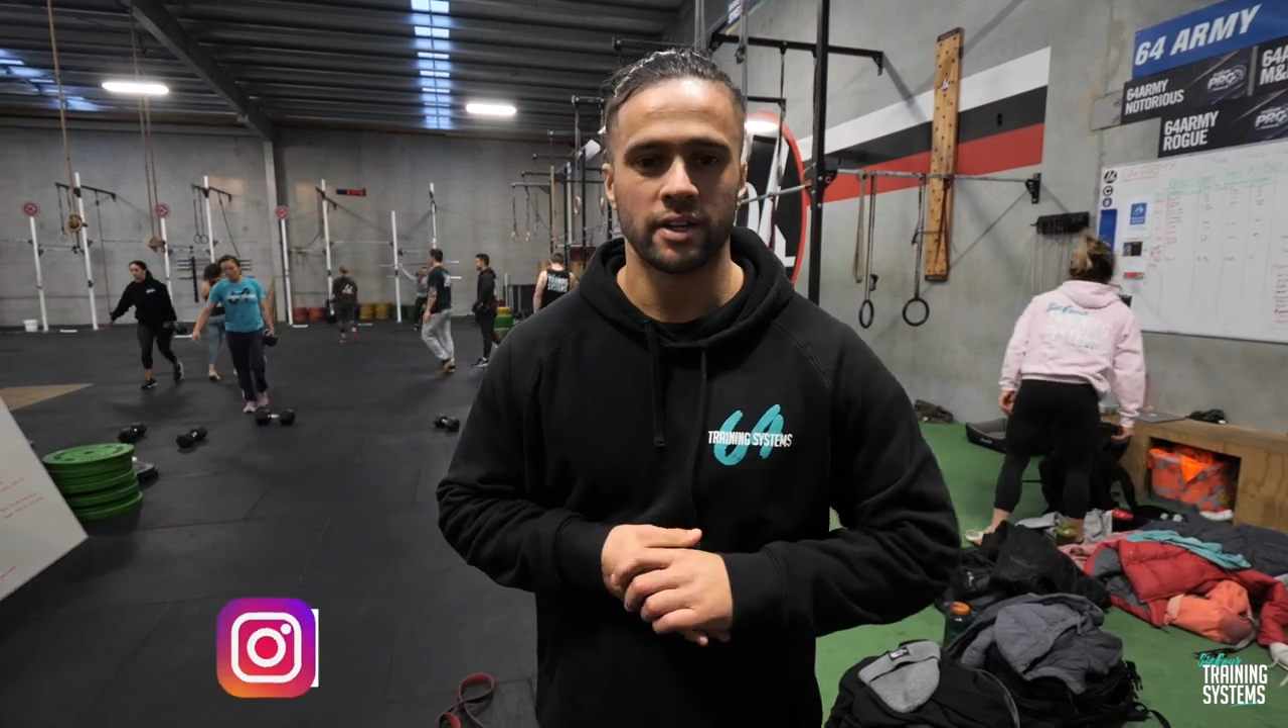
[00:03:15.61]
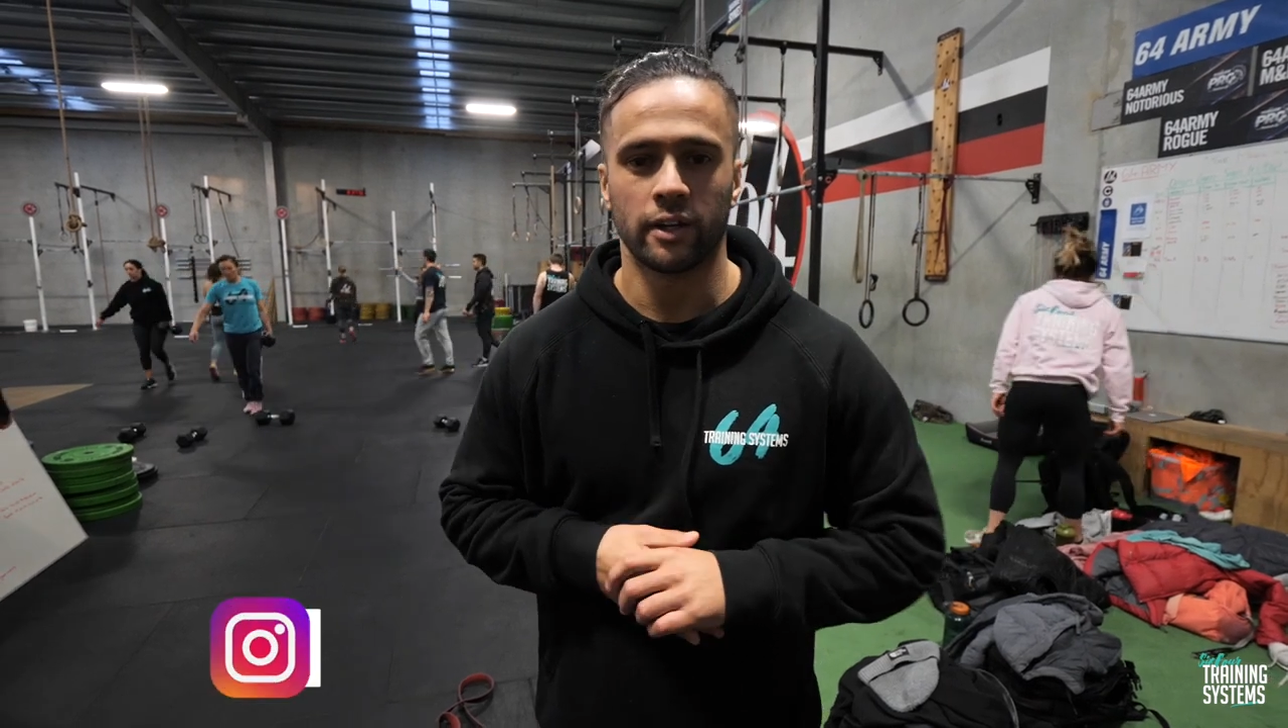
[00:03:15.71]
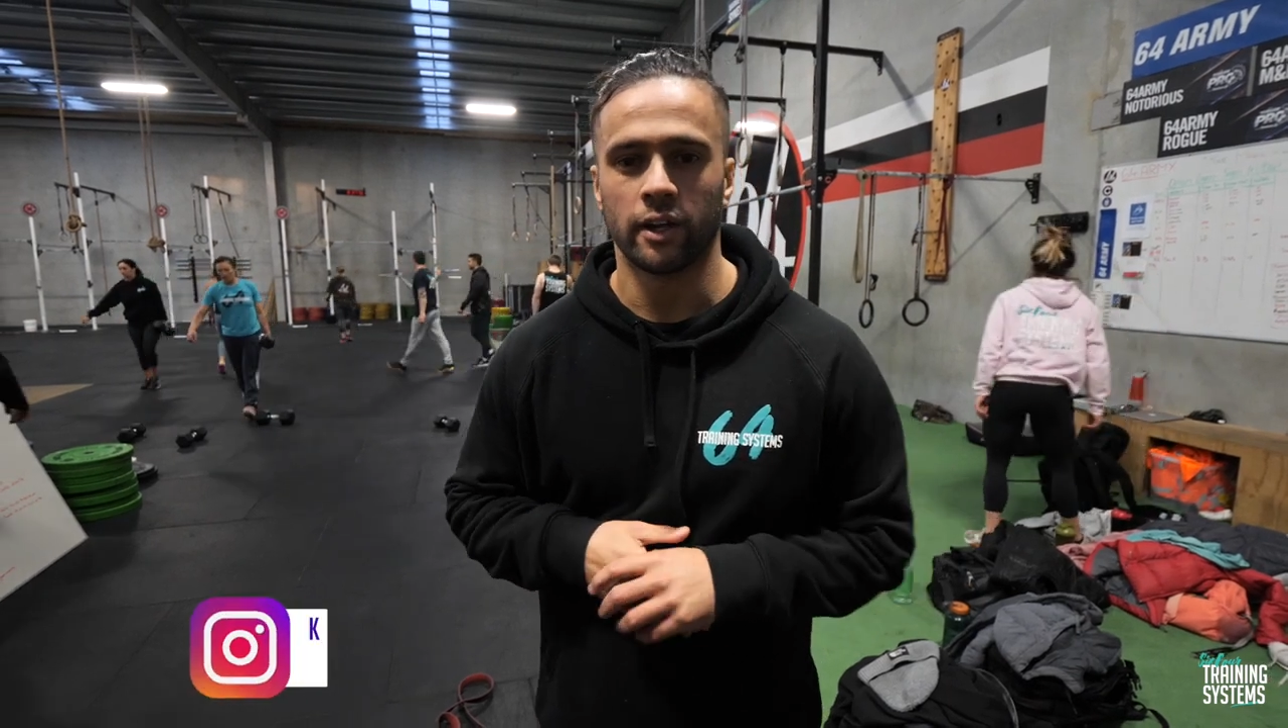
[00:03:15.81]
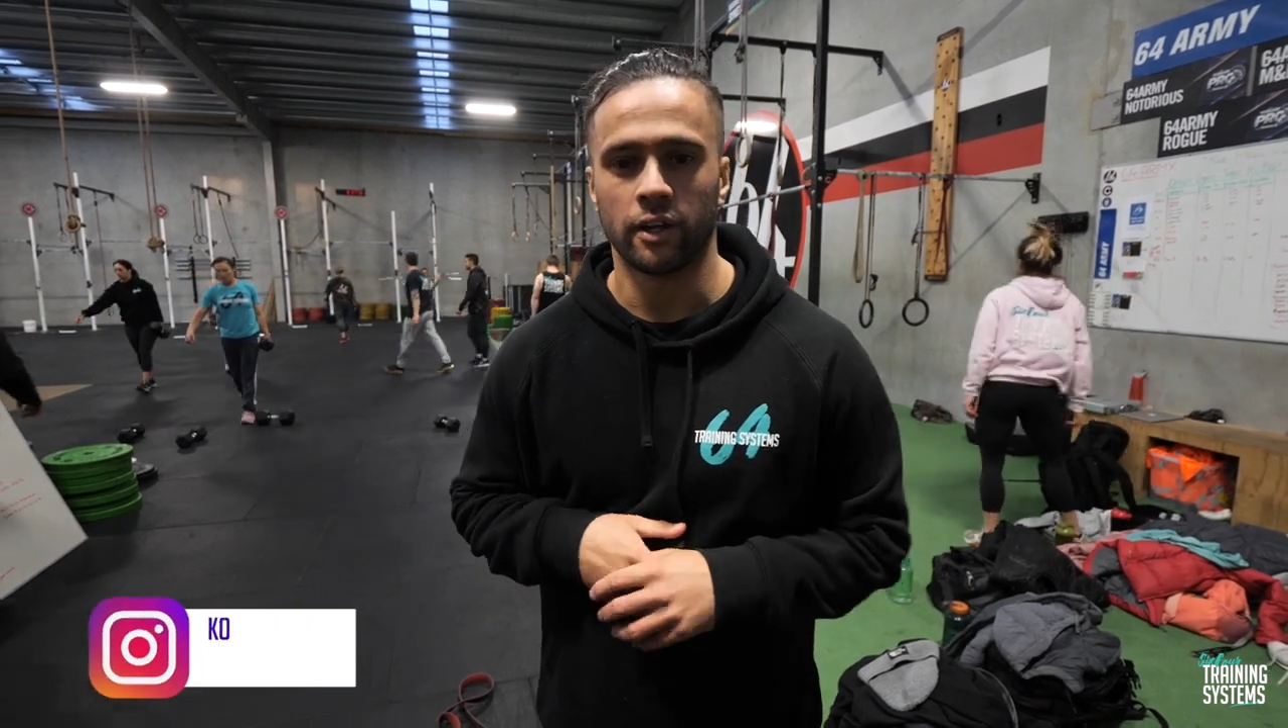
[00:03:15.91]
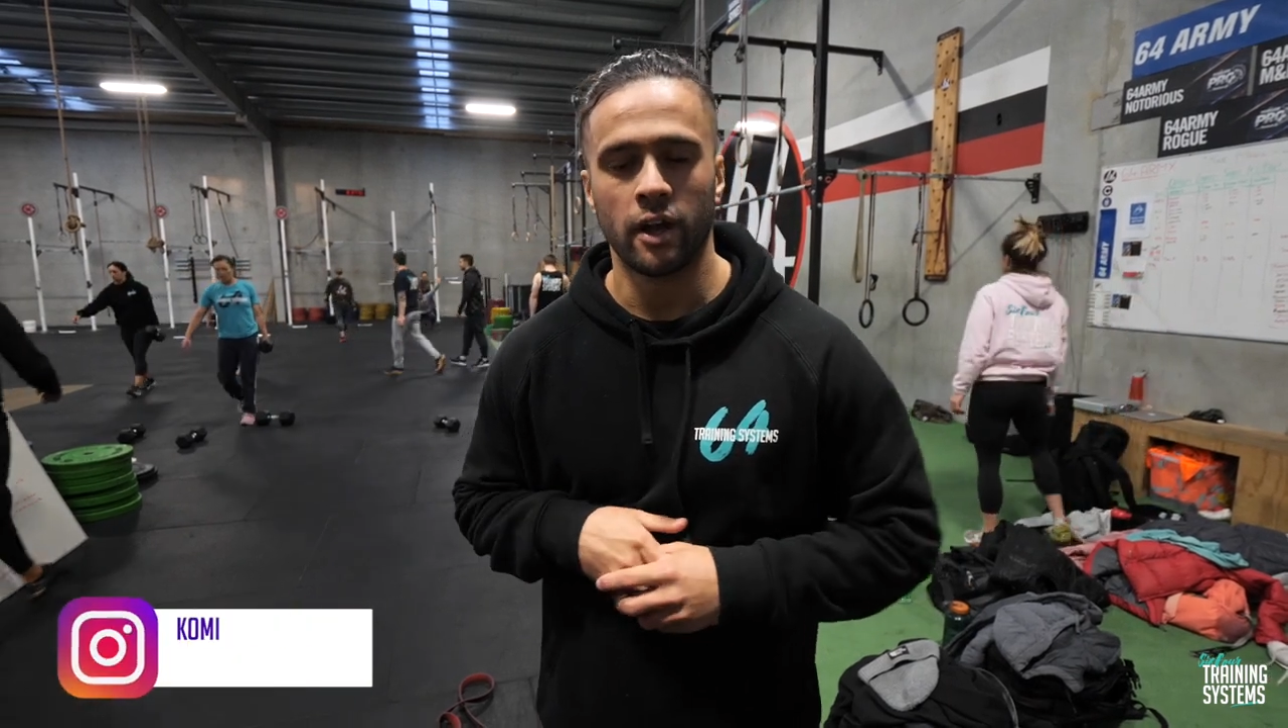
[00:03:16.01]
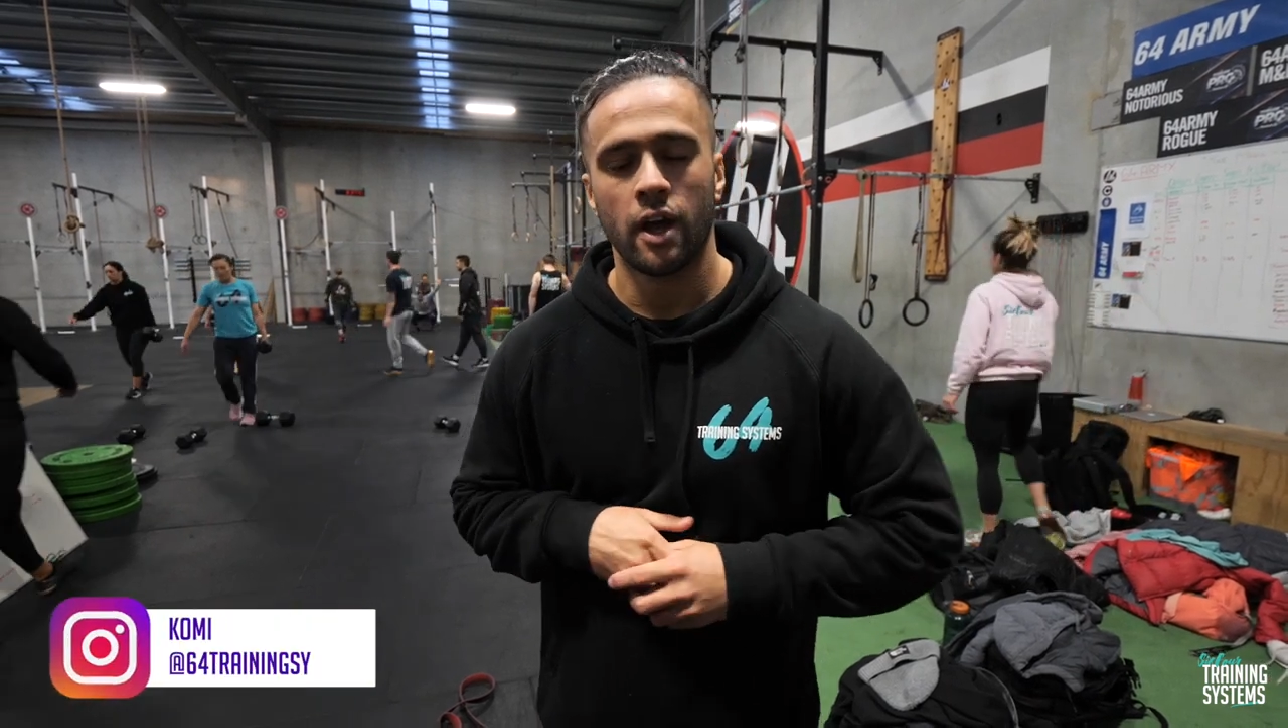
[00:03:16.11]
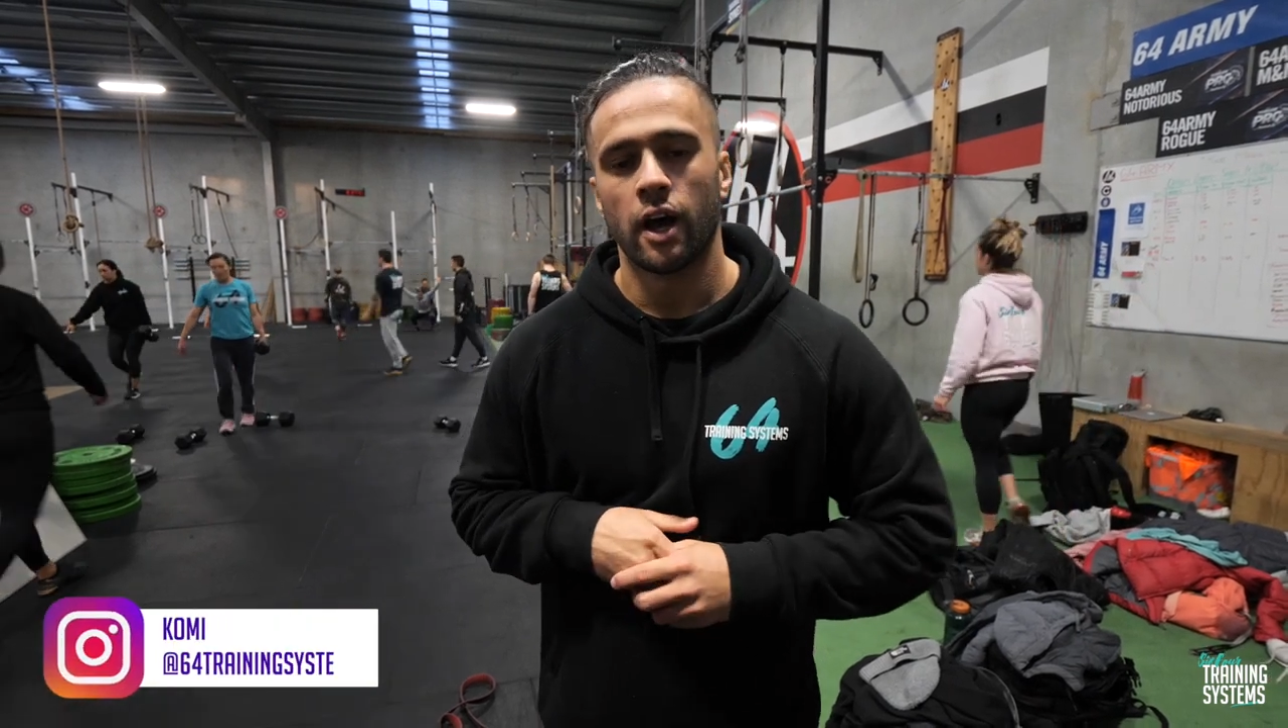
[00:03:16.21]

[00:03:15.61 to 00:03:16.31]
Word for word: tēnei